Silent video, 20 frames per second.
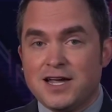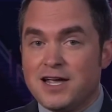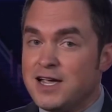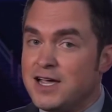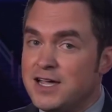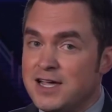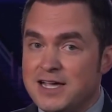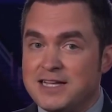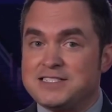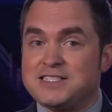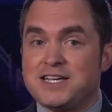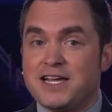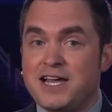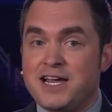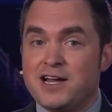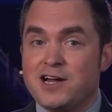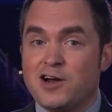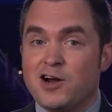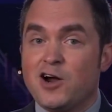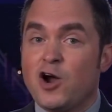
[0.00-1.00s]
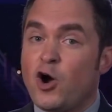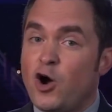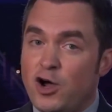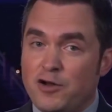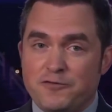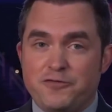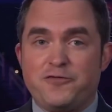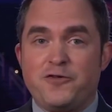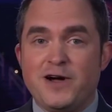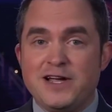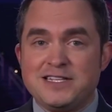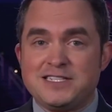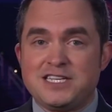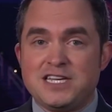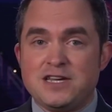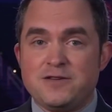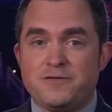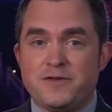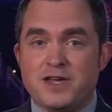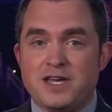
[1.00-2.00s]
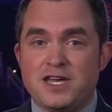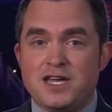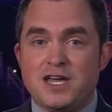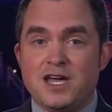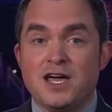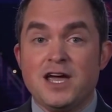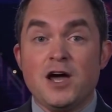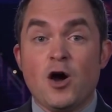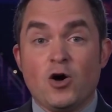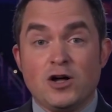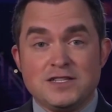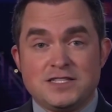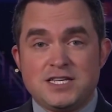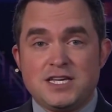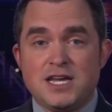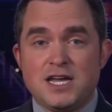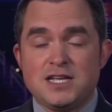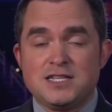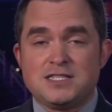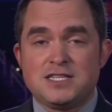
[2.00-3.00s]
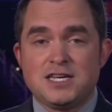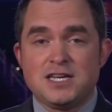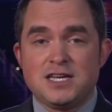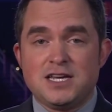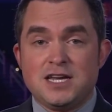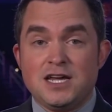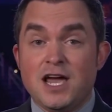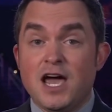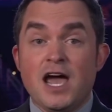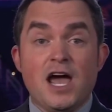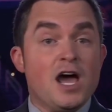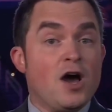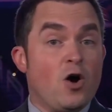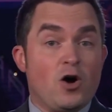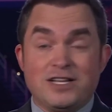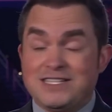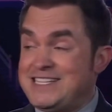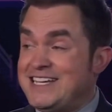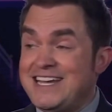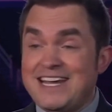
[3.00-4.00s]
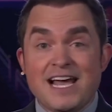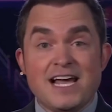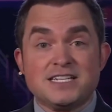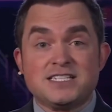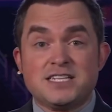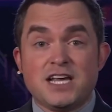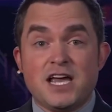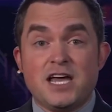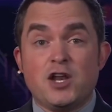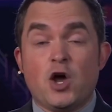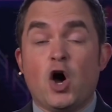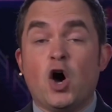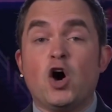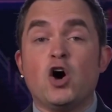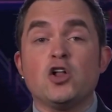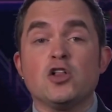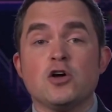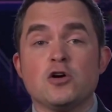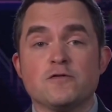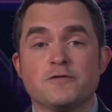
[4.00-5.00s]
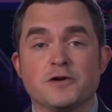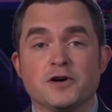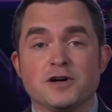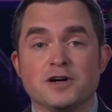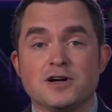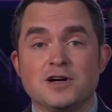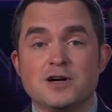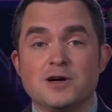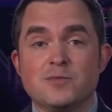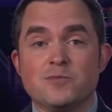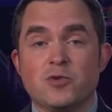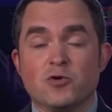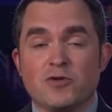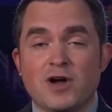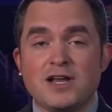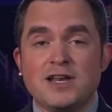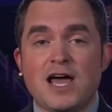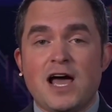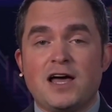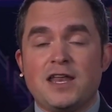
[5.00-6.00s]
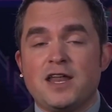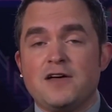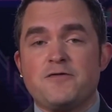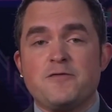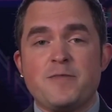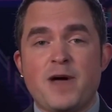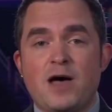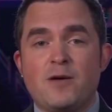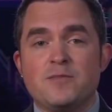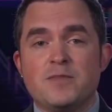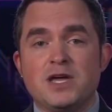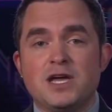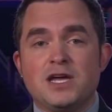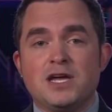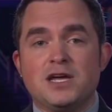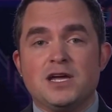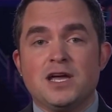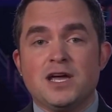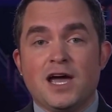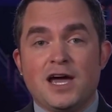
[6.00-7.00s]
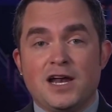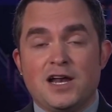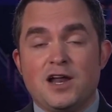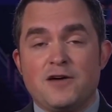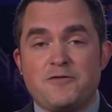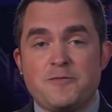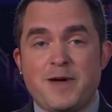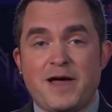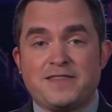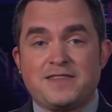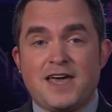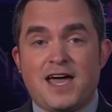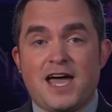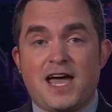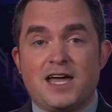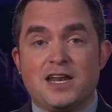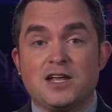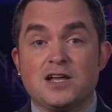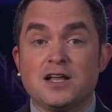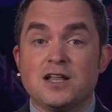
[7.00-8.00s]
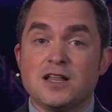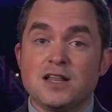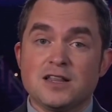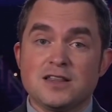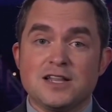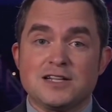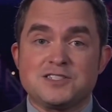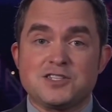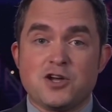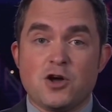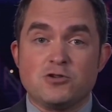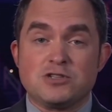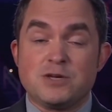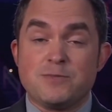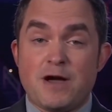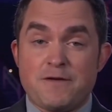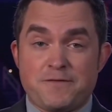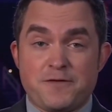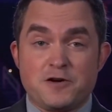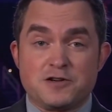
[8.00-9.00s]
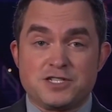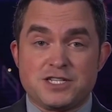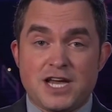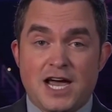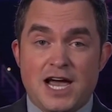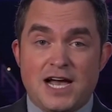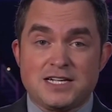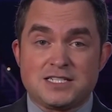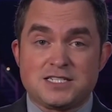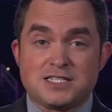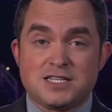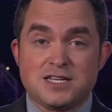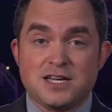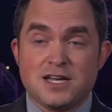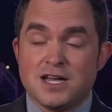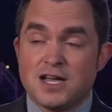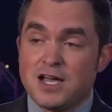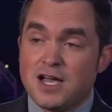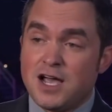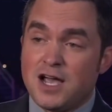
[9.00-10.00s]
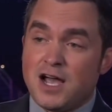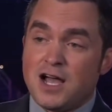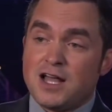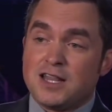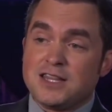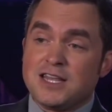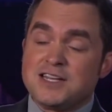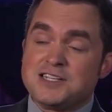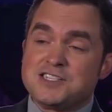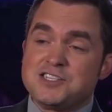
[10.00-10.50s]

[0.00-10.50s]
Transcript: It's here on FITE TV, on TNT, on TSN, all over. But right now, enough about me and enough about that. Let's go to my first guest. Ladies and